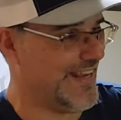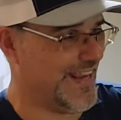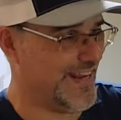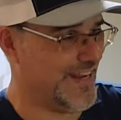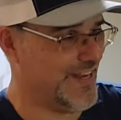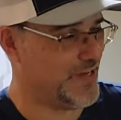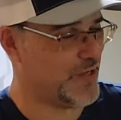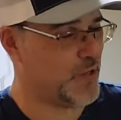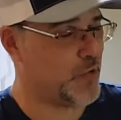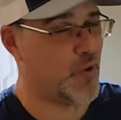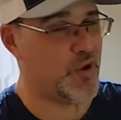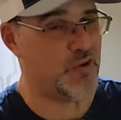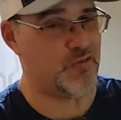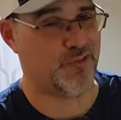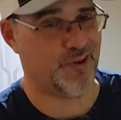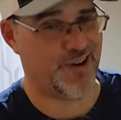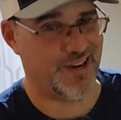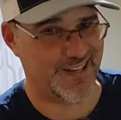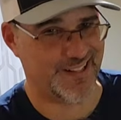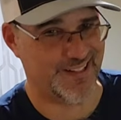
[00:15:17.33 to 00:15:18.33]
And quite
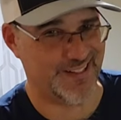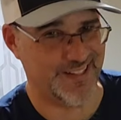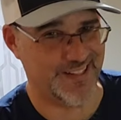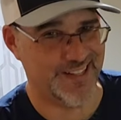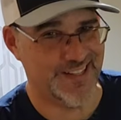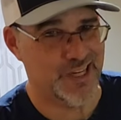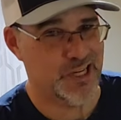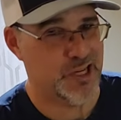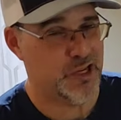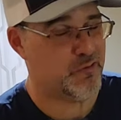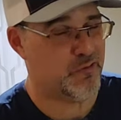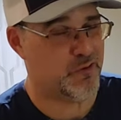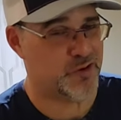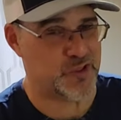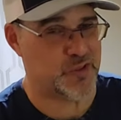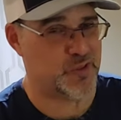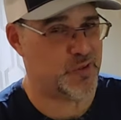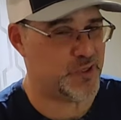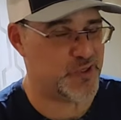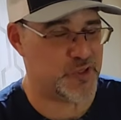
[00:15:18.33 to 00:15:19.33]
frankly, for
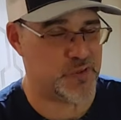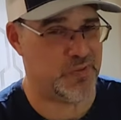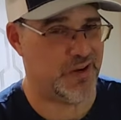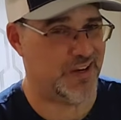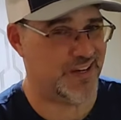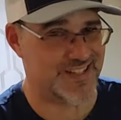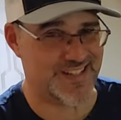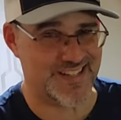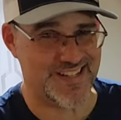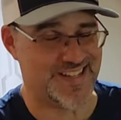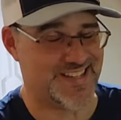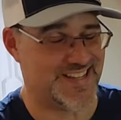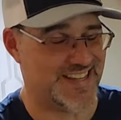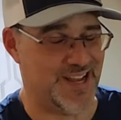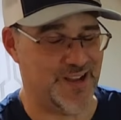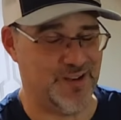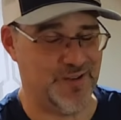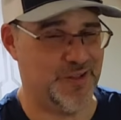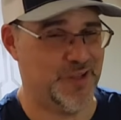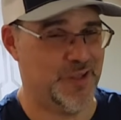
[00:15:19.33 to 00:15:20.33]
$200, these
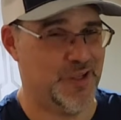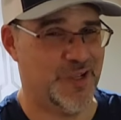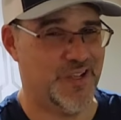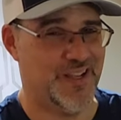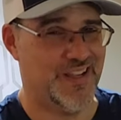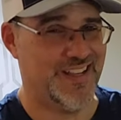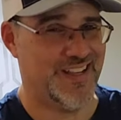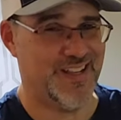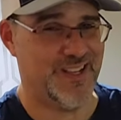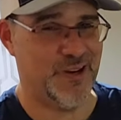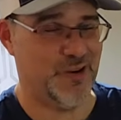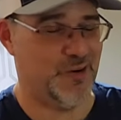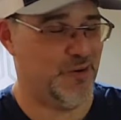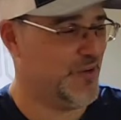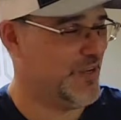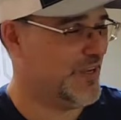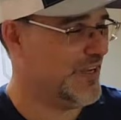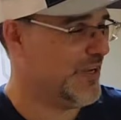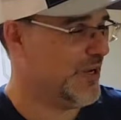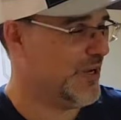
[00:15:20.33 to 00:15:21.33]
sound, you know,